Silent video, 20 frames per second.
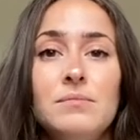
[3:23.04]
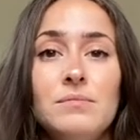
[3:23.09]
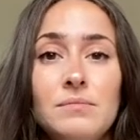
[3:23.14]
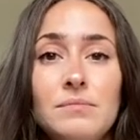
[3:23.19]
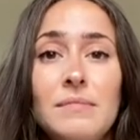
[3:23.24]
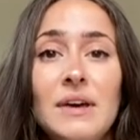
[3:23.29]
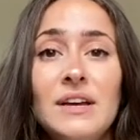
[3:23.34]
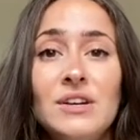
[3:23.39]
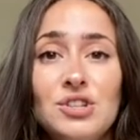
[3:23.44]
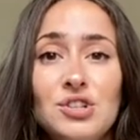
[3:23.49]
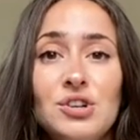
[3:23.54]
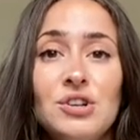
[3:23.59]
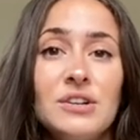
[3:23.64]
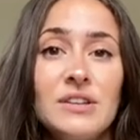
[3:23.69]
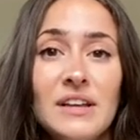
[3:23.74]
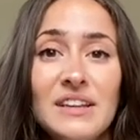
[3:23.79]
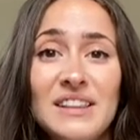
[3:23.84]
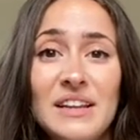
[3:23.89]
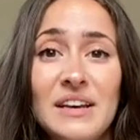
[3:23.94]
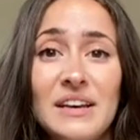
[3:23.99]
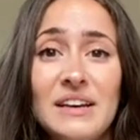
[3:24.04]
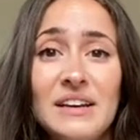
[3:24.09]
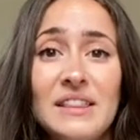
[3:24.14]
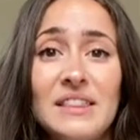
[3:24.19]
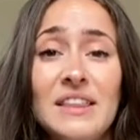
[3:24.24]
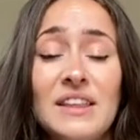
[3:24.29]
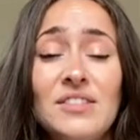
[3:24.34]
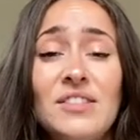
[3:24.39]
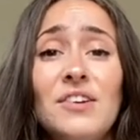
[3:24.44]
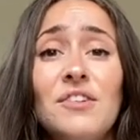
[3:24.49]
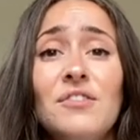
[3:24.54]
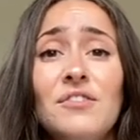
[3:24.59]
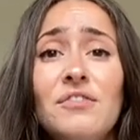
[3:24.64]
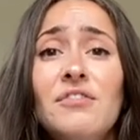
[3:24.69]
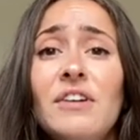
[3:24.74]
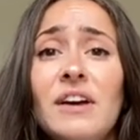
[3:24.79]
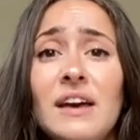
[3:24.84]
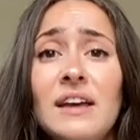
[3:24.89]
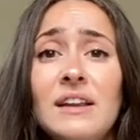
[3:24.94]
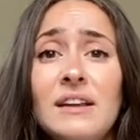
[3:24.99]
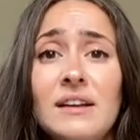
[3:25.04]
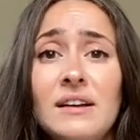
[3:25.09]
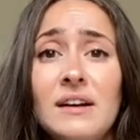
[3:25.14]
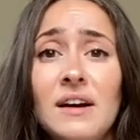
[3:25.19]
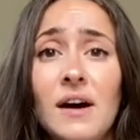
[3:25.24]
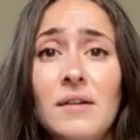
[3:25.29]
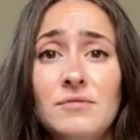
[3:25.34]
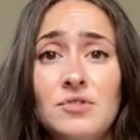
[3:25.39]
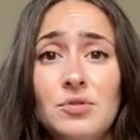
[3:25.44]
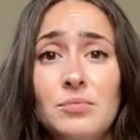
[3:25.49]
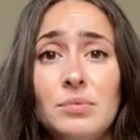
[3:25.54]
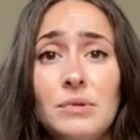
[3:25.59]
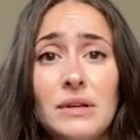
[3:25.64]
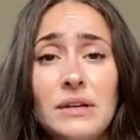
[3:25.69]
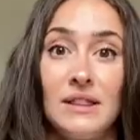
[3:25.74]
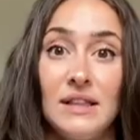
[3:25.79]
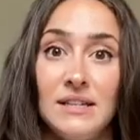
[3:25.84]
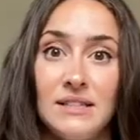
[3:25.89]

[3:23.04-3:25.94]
Make sure that they'll fit comfortably.